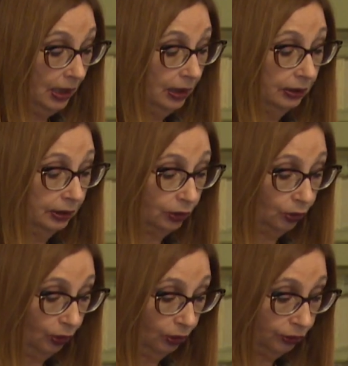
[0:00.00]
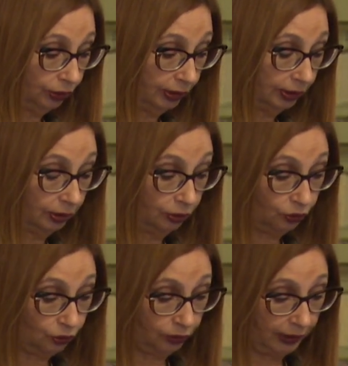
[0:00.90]
The court
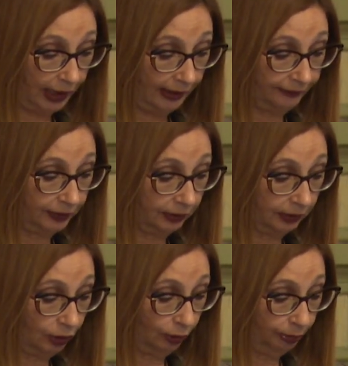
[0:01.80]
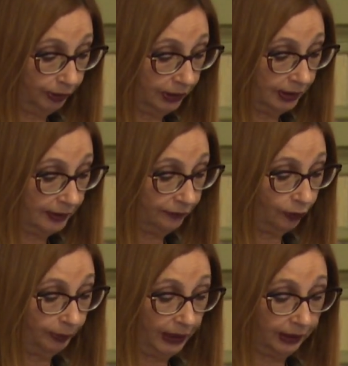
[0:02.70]
should have the competence for
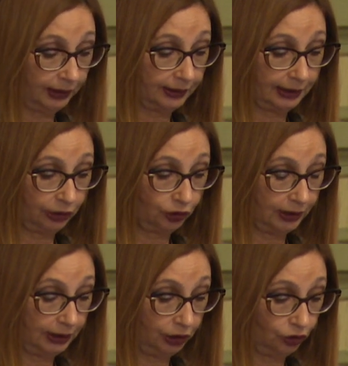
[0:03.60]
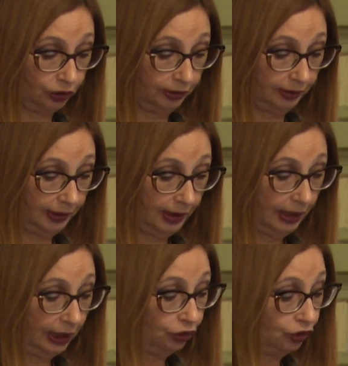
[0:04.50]
making such decision,
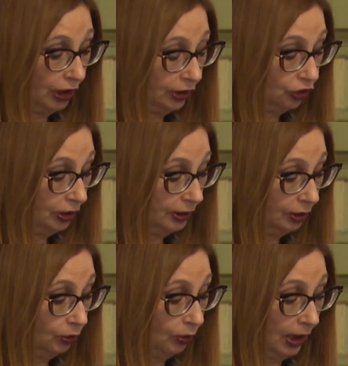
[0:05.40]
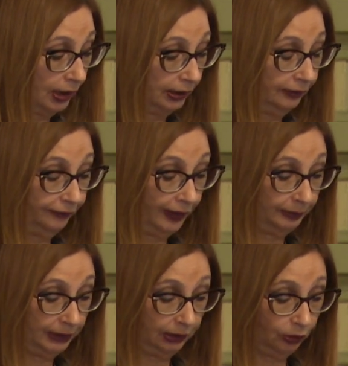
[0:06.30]
as judges who are in
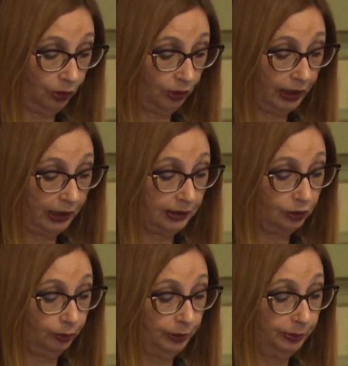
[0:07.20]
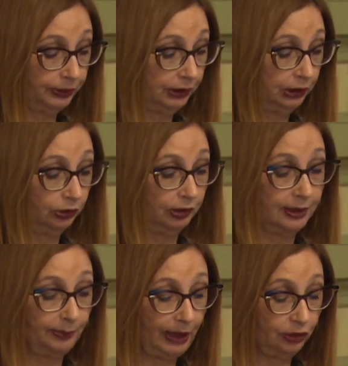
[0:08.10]
family law has to be particularly
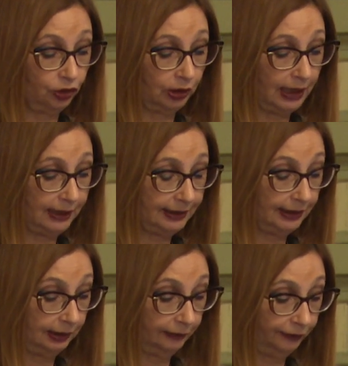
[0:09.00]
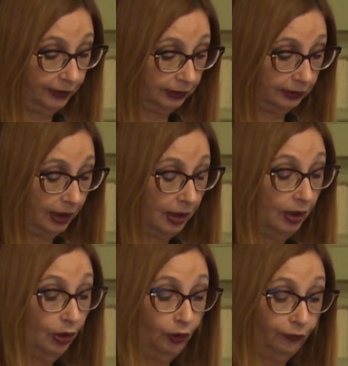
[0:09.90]
specialized in the field
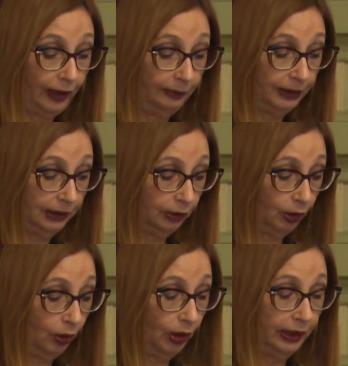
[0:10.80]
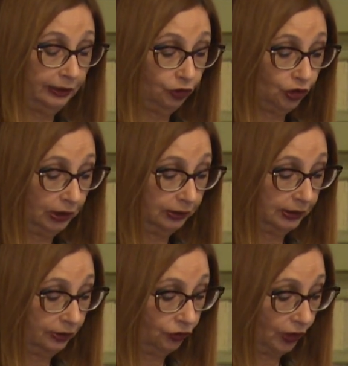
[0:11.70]
of family law and
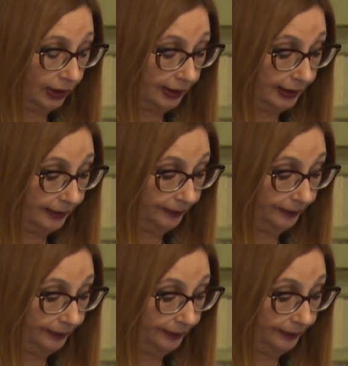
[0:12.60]
children's rights.